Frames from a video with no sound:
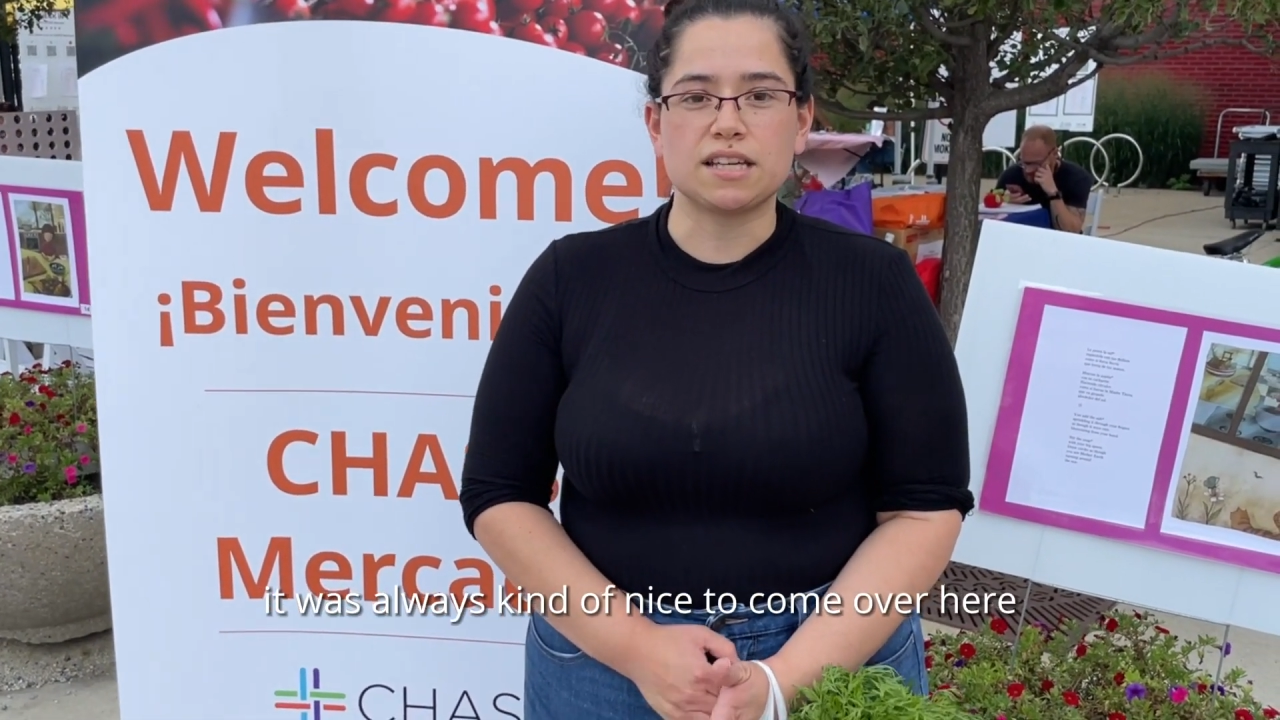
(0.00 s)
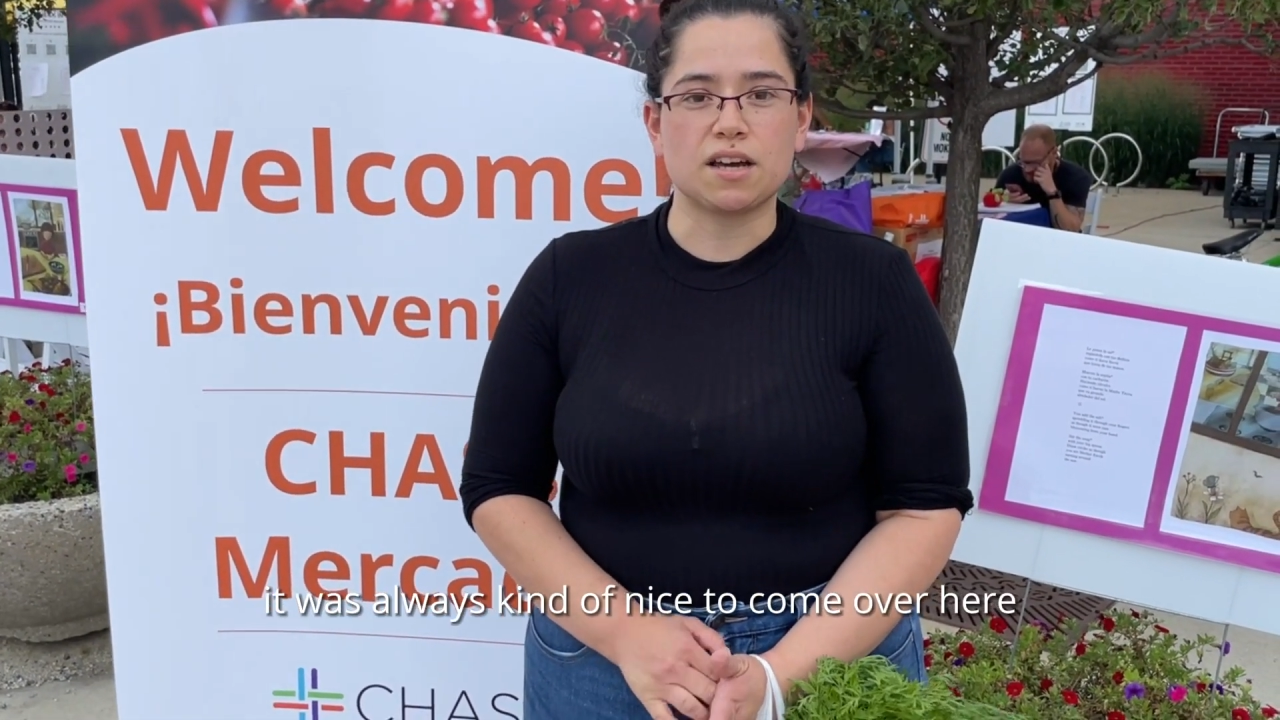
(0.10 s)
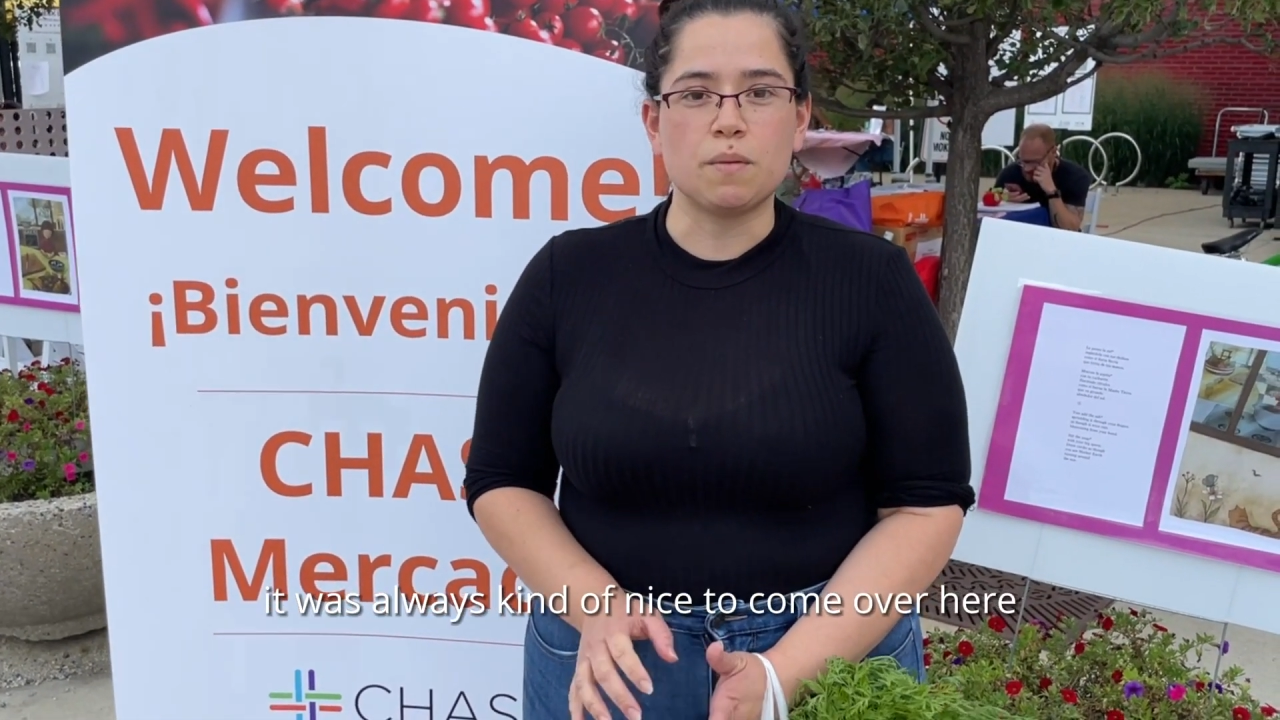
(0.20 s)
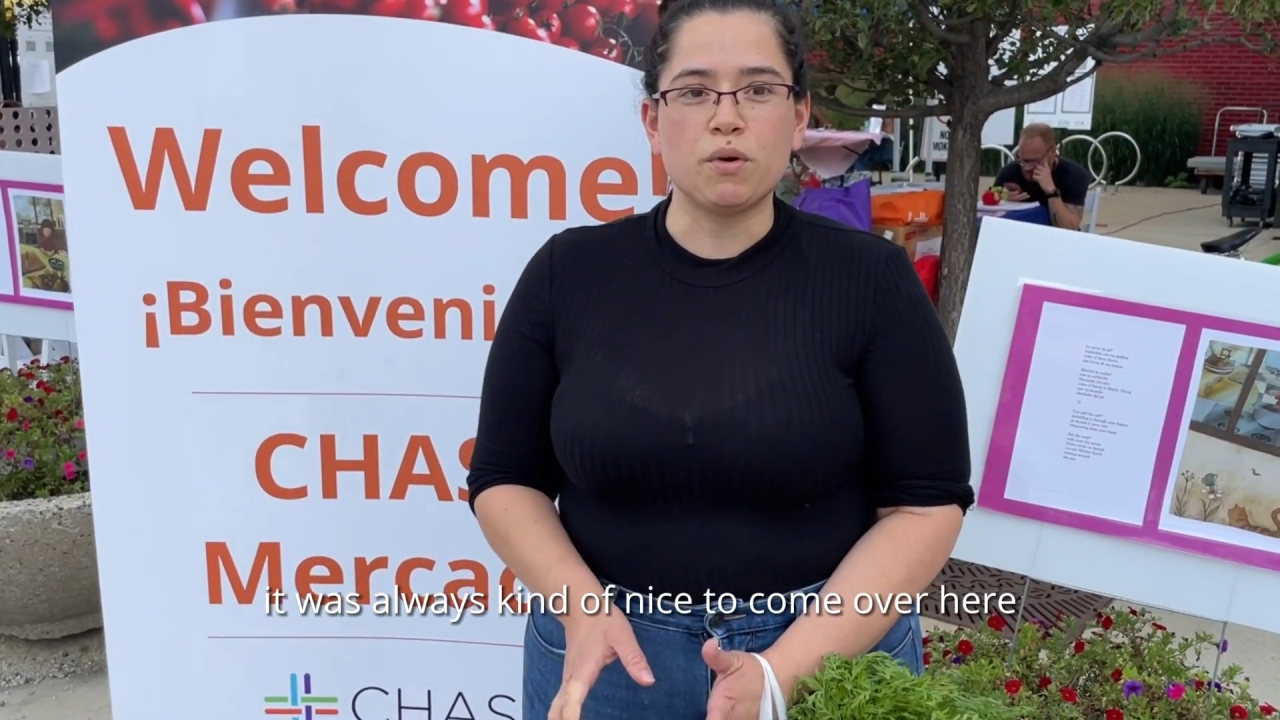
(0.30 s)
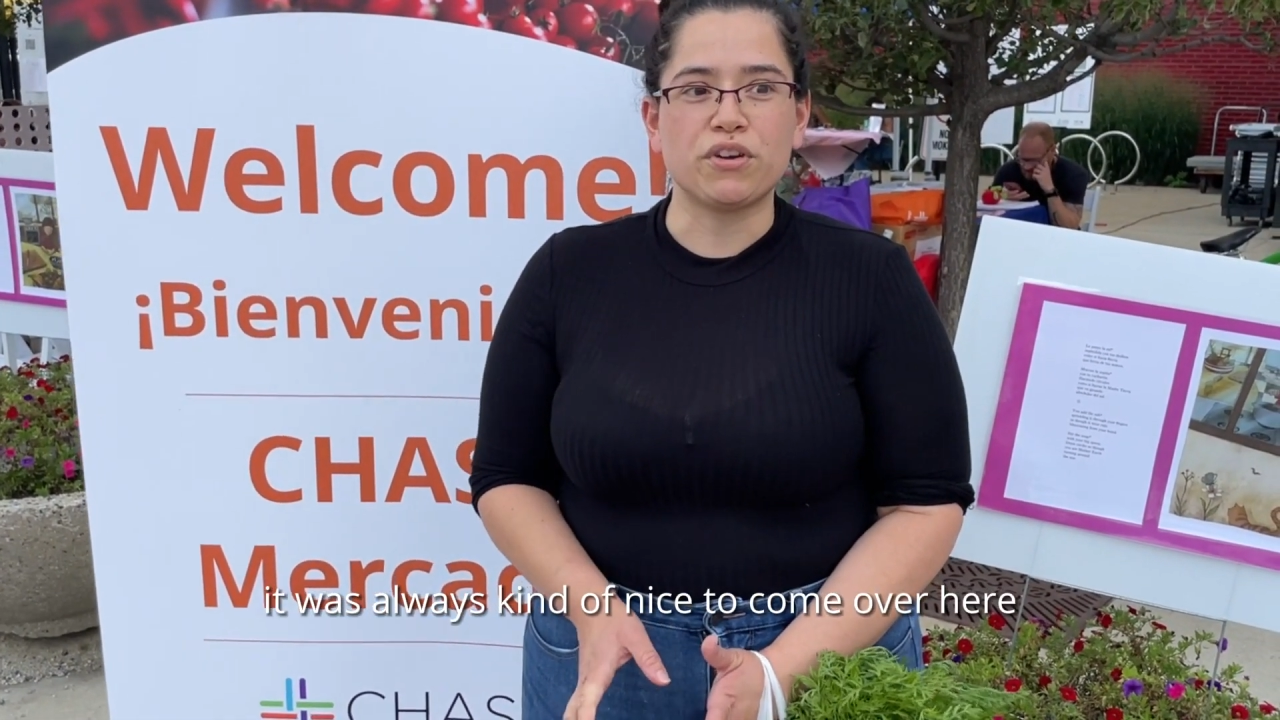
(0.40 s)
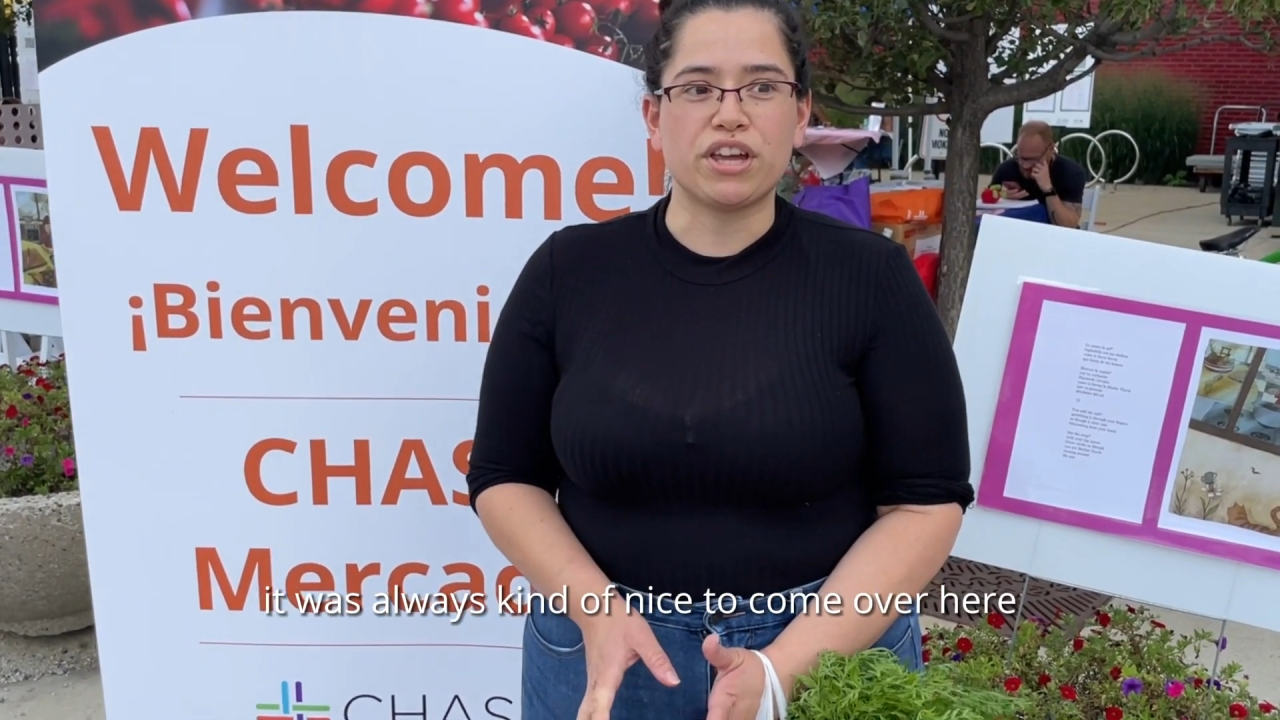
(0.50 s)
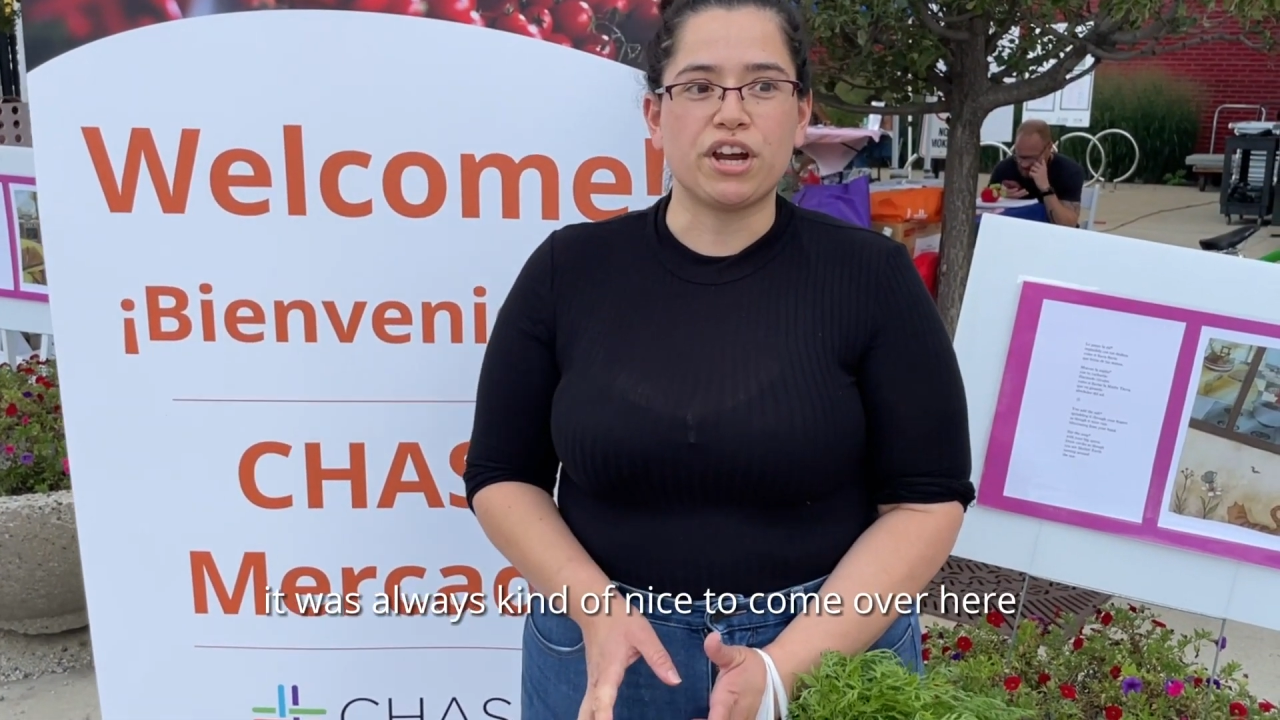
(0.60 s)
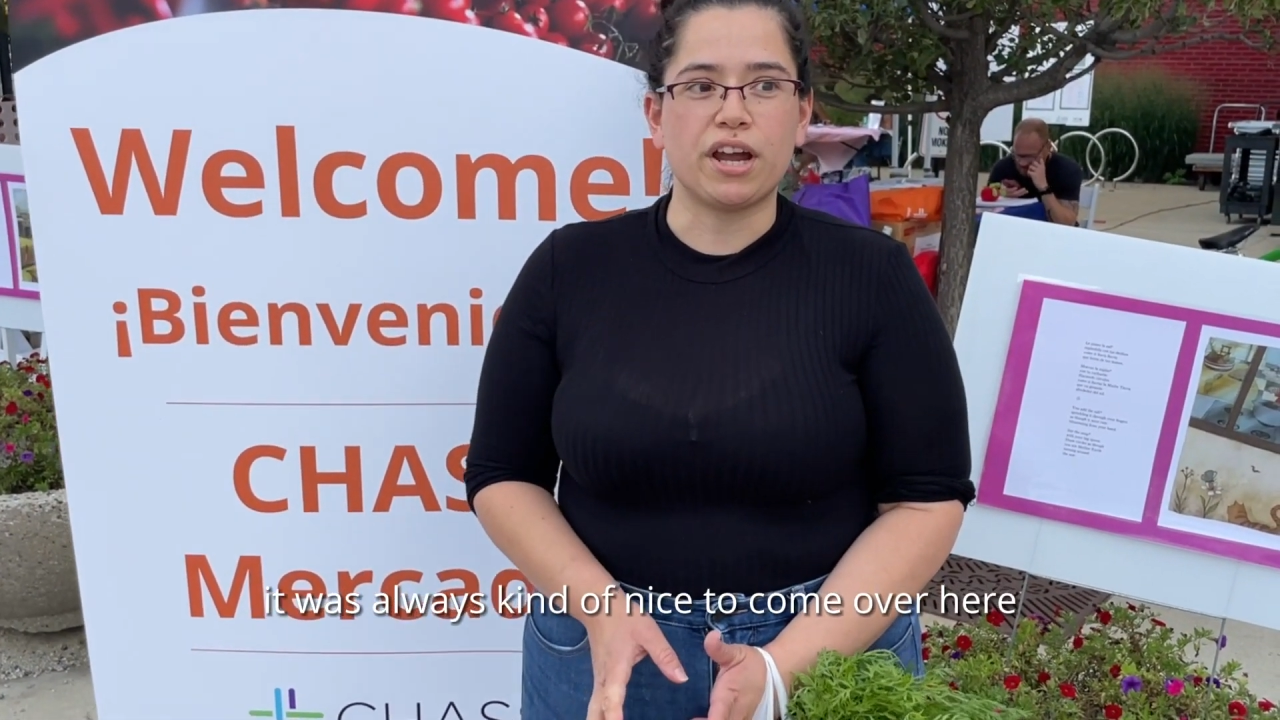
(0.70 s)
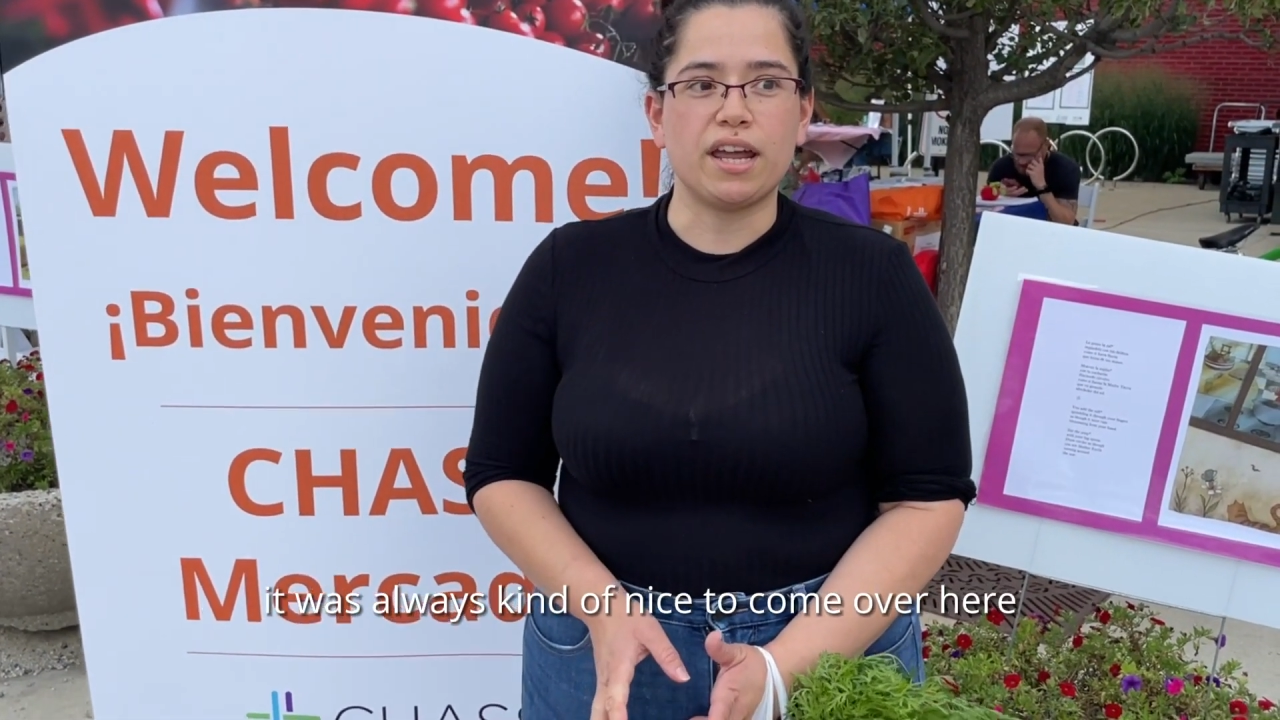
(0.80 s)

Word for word: to come over here